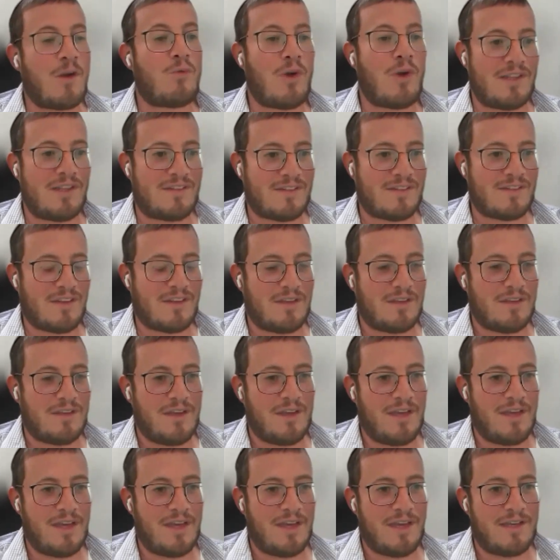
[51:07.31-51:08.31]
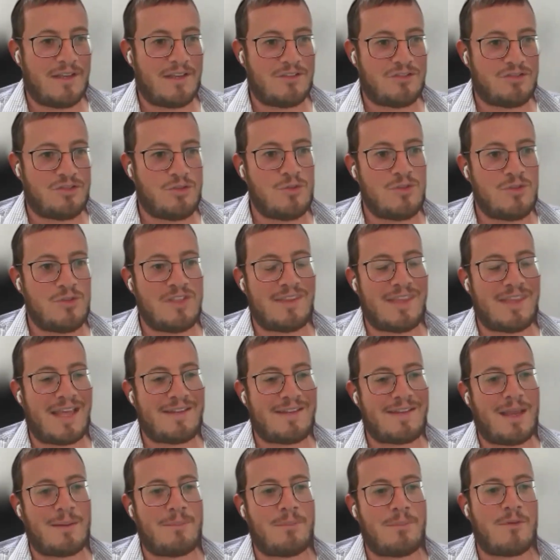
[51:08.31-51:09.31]
risk choosing that
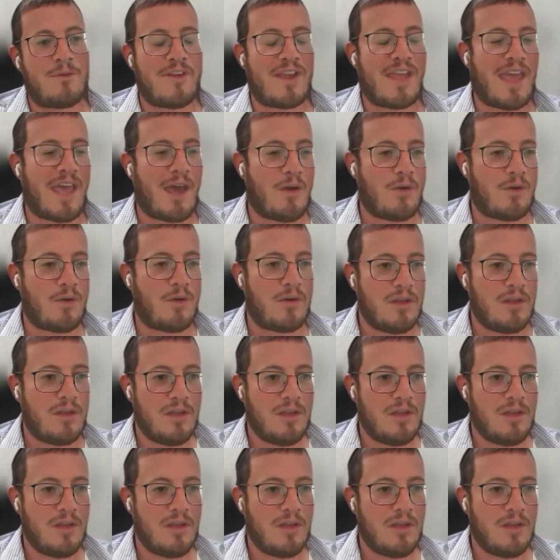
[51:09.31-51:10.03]
type of account